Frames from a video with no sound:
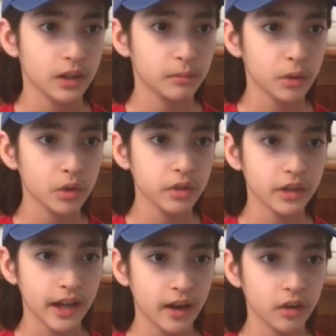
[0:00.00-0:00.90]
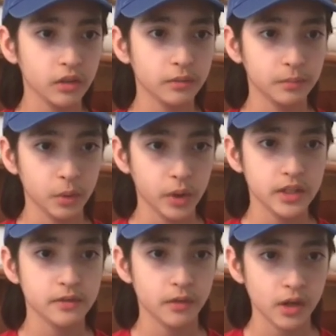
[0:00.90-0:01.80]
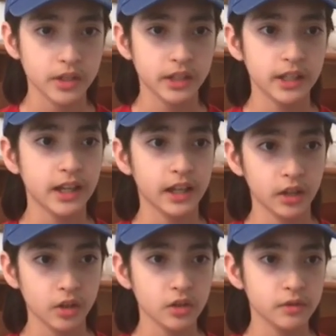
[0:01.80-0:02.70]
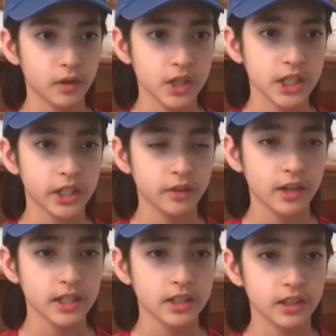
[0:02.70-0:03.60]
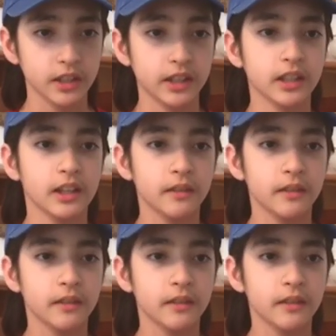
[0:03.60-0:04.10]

both Carroll boys varsity and girls varsity wrestling